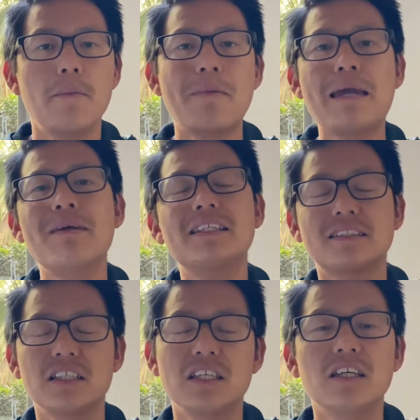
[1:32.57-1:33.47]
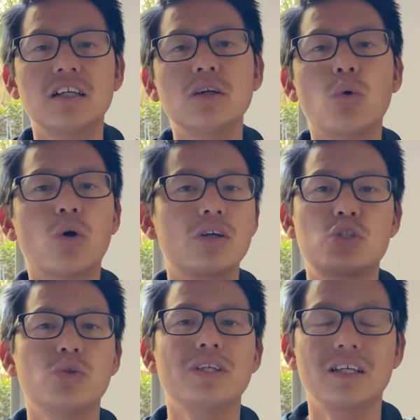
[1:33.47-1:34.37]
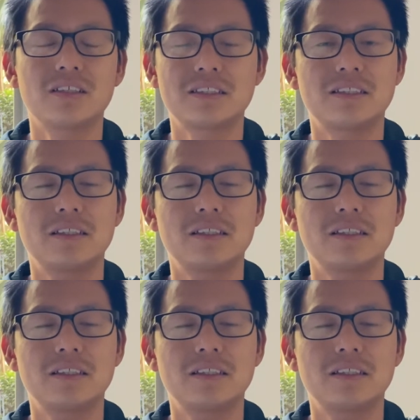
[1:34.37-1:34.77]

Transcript: Maybe it's a year or 2 years.